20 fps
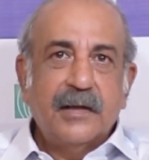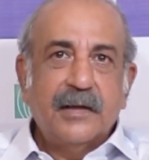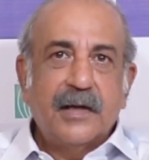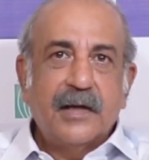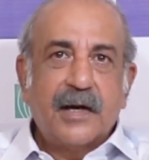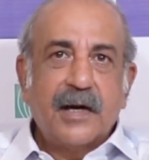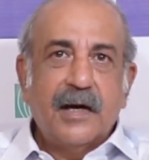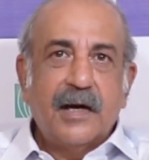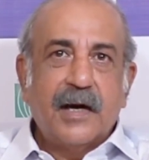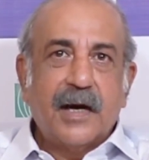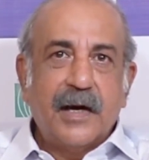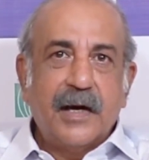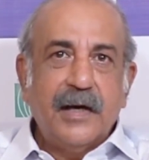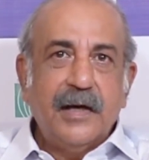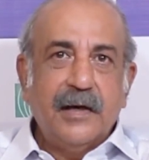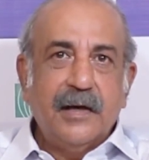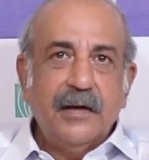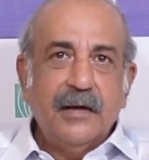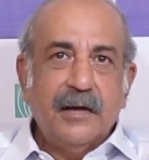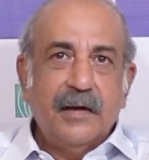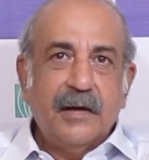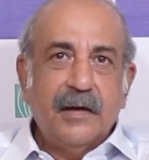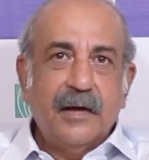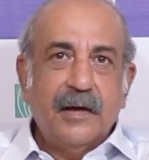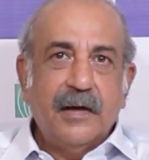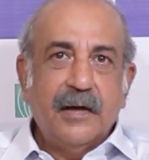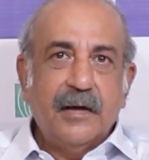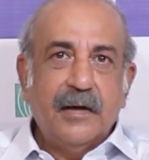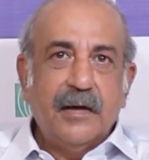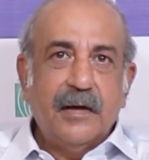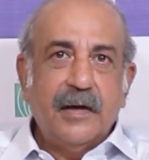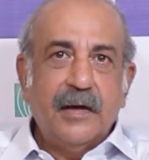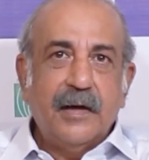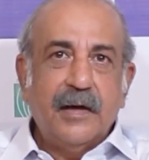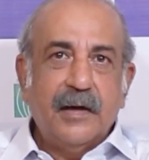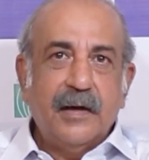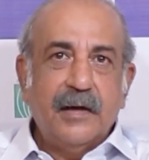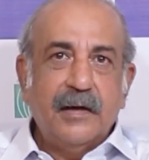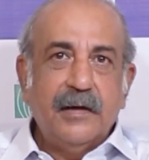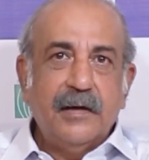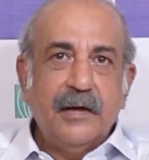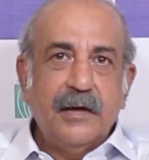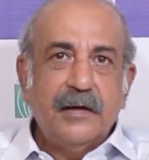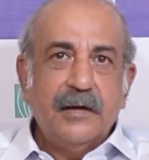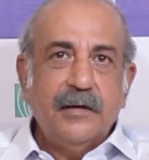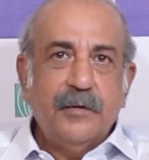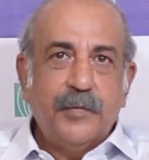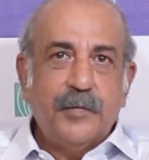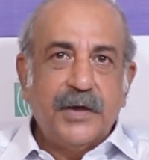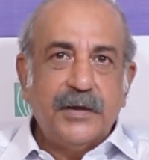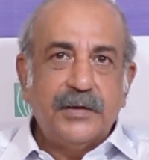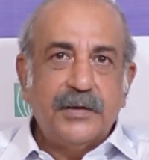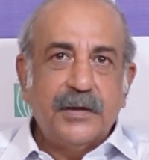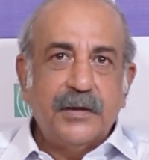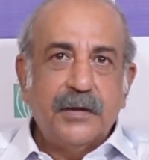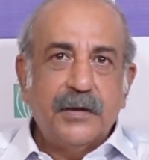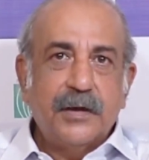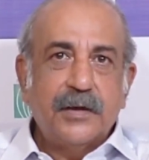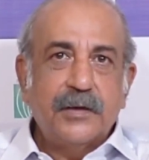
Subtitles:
that are lying near the patient